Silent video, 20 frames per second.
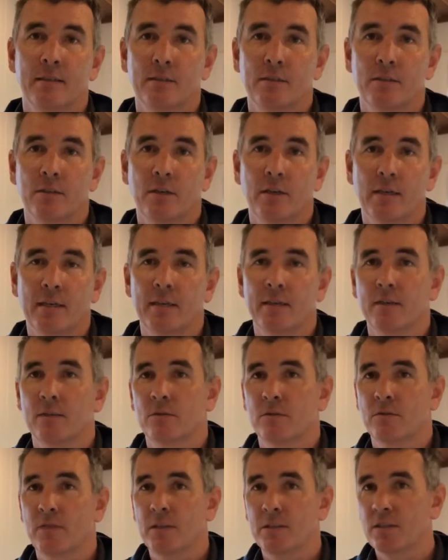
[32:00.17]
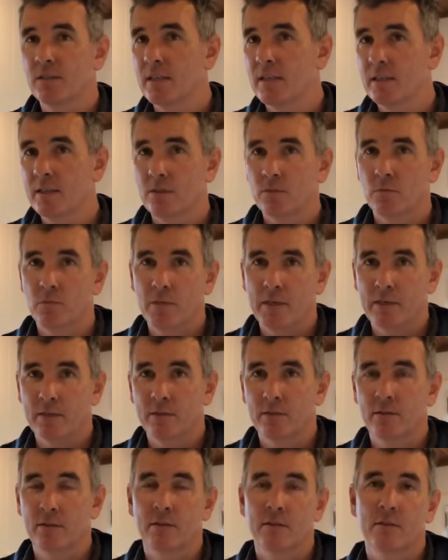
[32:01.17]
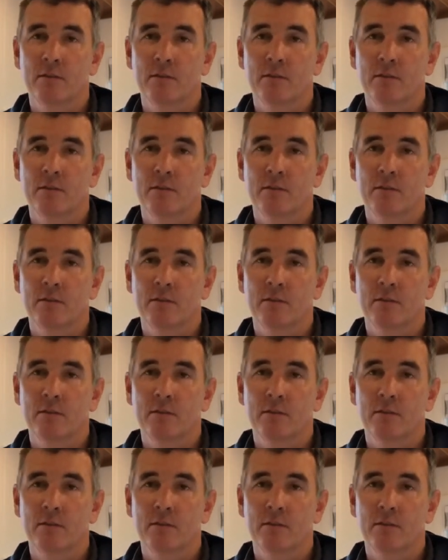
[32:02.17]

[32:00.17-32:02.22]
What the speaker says: tiny house facing east-west,